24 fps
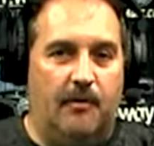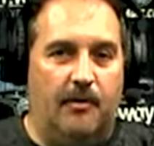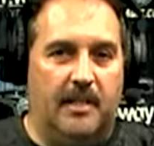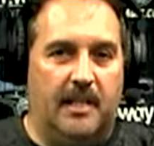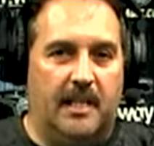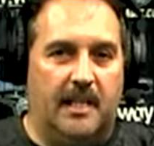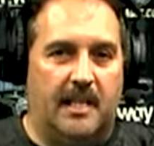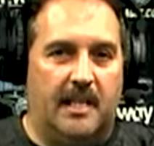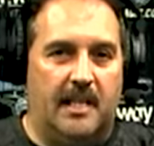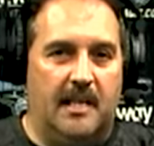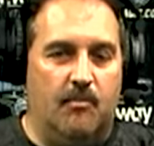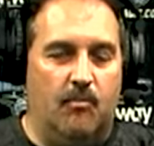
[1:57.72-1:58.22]
out with
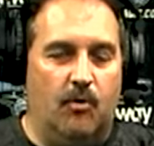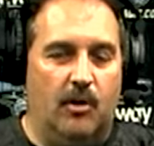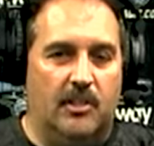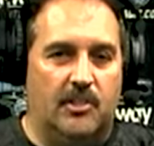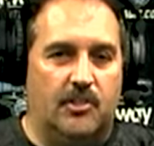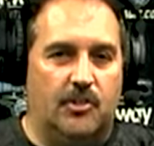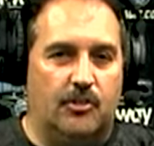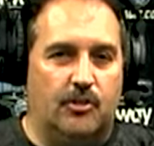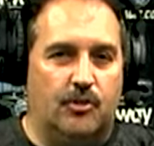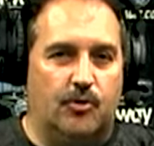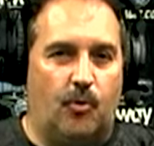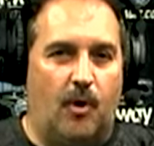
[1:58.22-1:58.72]
Hakeem
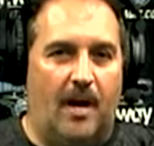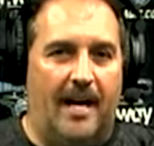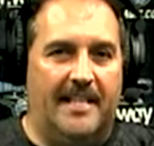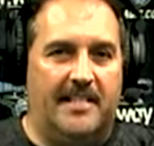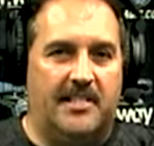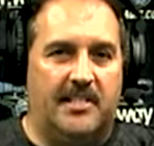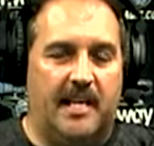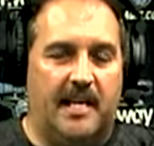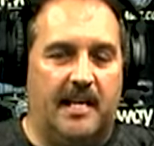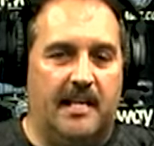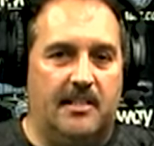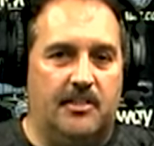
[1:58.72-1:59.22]
once or
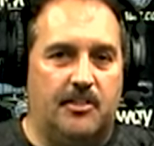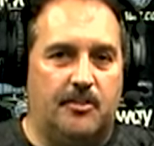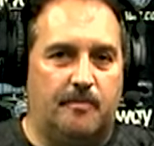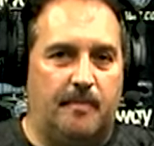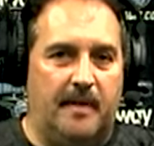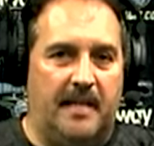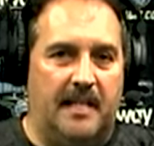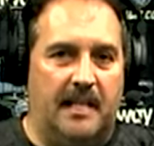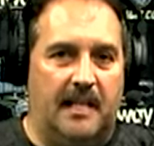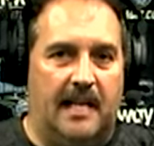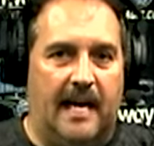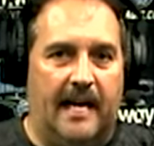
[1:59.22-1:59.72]
twice. They didn't
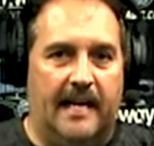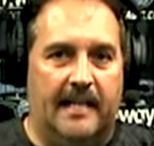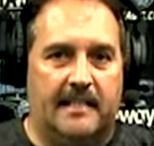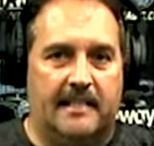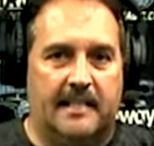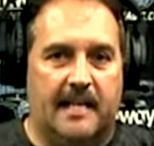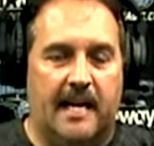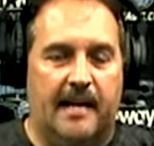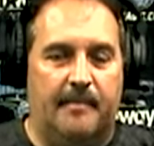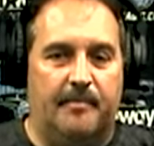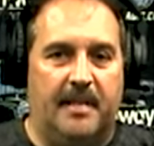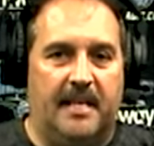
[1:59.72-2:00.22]
spend a lot
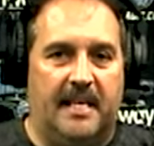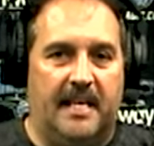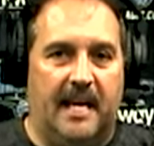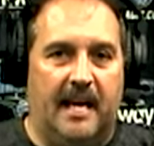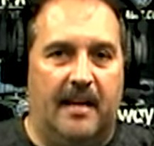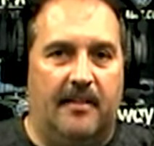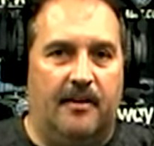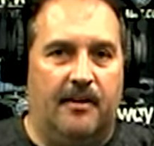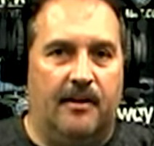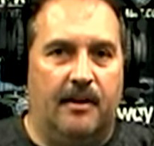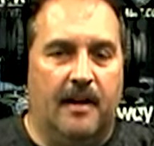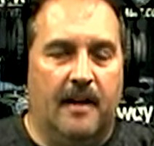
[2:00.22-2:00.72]
of time
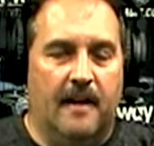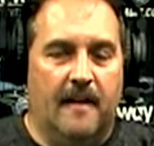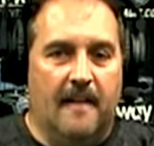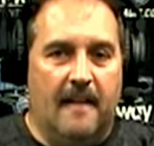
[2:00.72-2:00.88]
together.